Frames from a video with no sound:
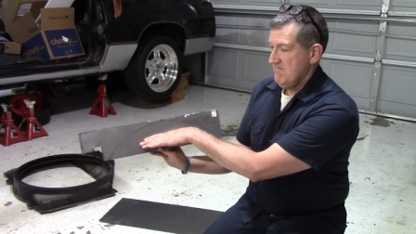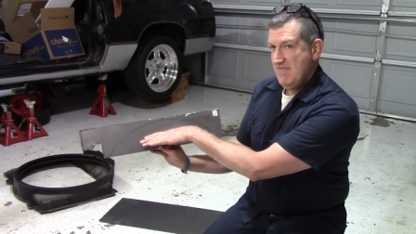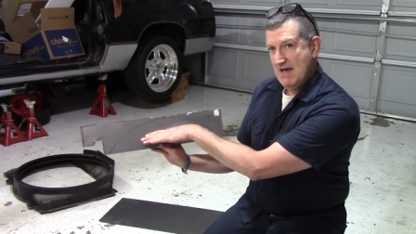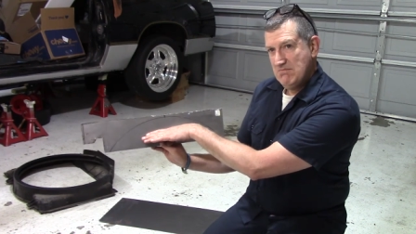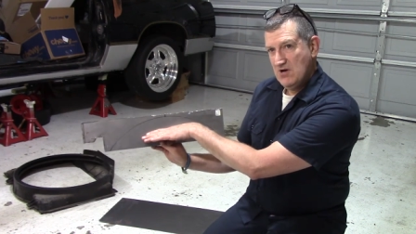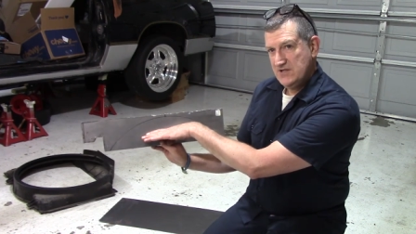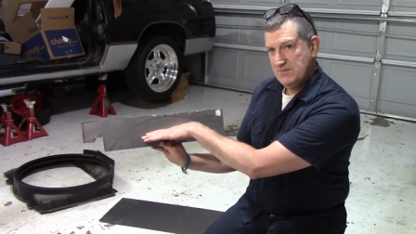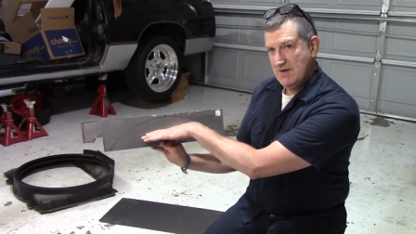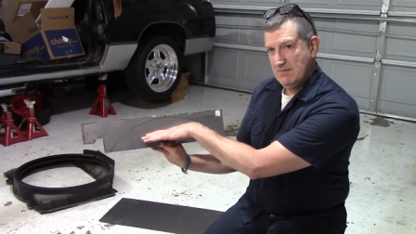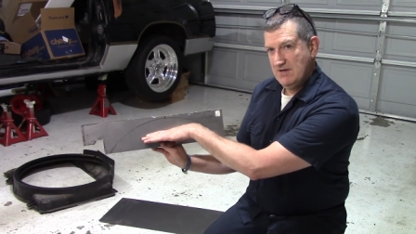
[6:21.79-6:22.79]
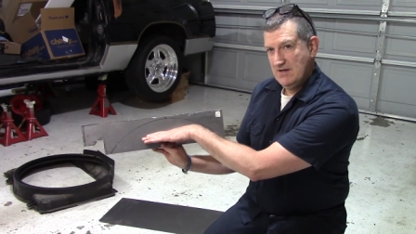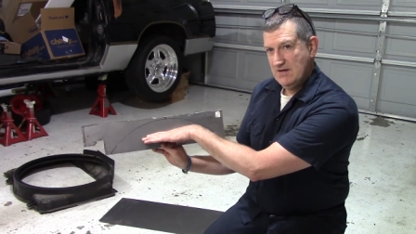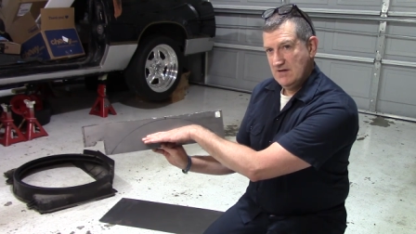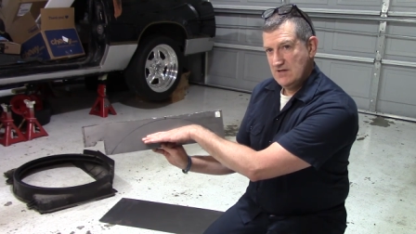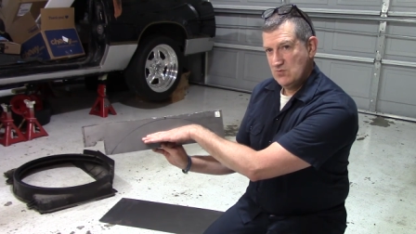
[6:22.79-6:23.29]
that much maybe
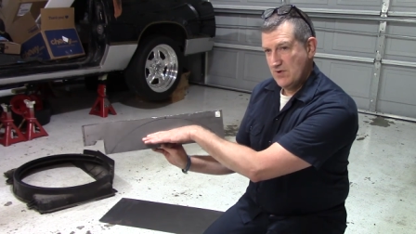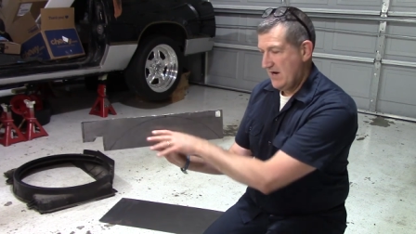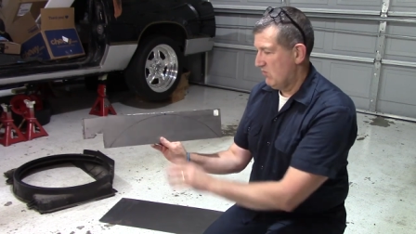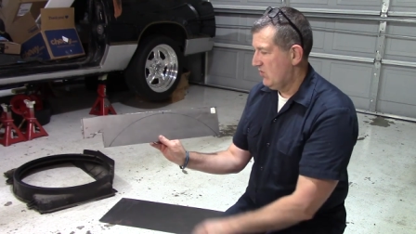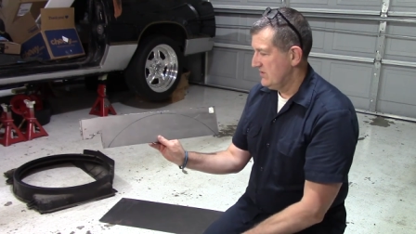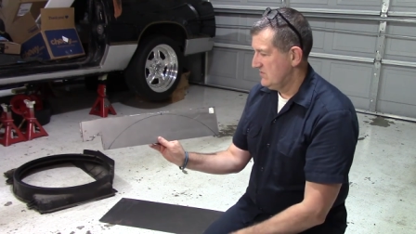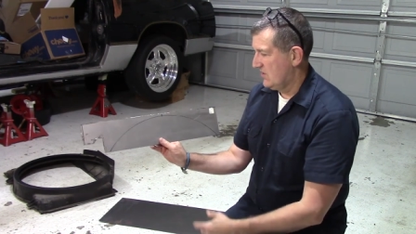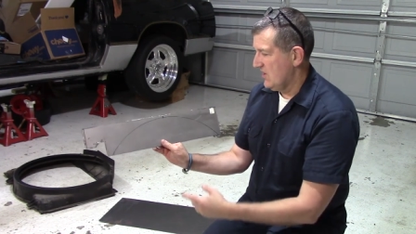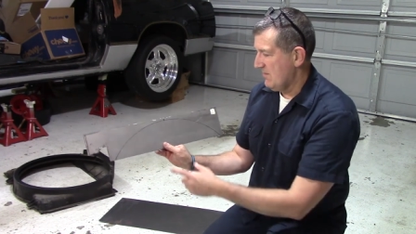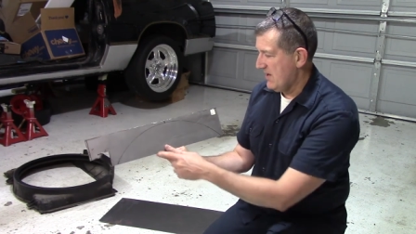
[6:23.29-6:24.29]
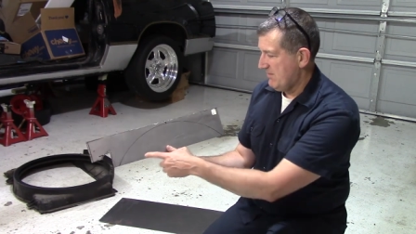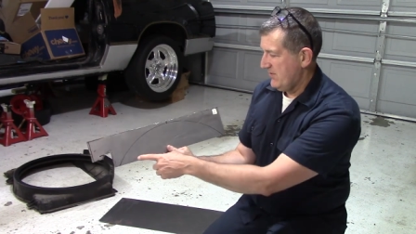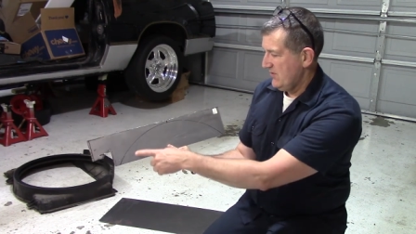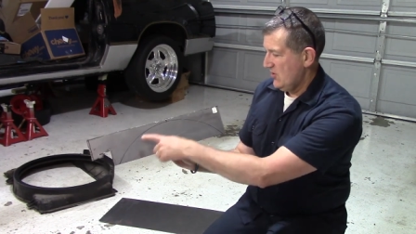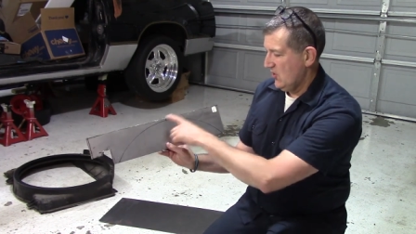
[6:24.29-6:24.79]
is what I want to come
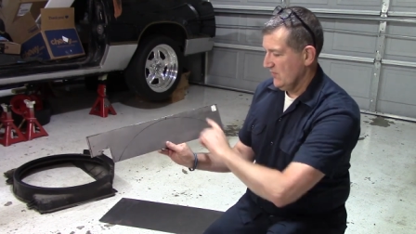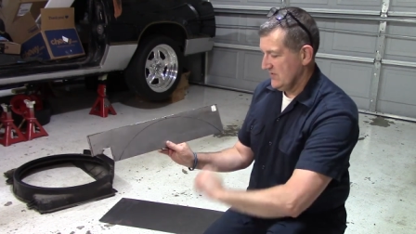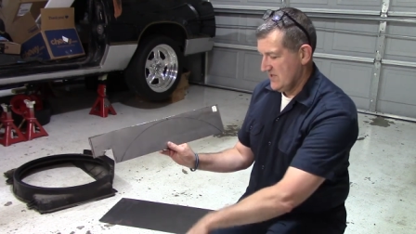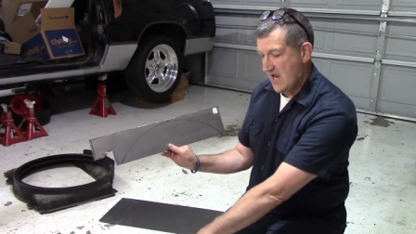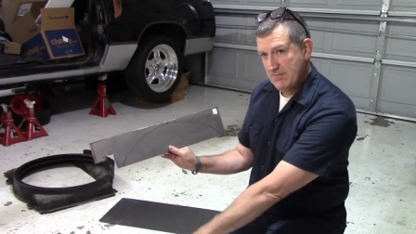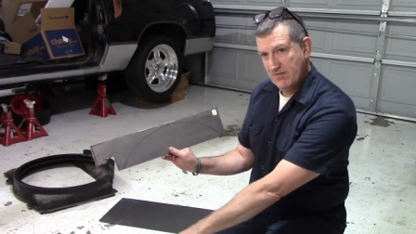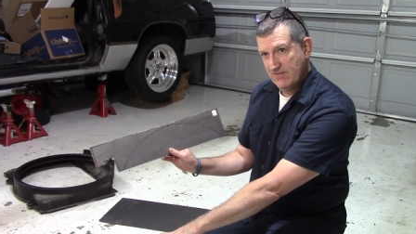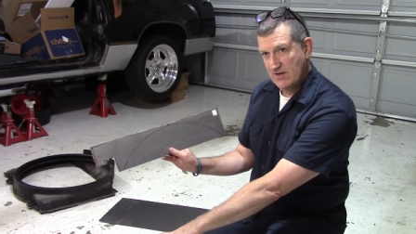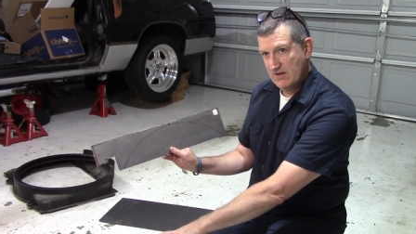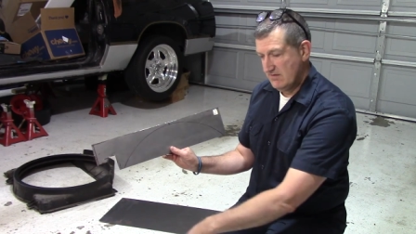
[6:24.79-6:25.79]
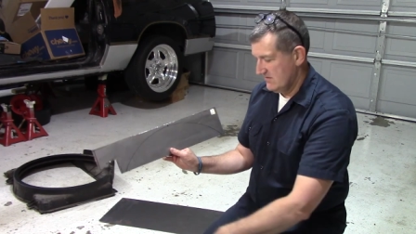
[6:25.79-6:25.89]
up over top of the,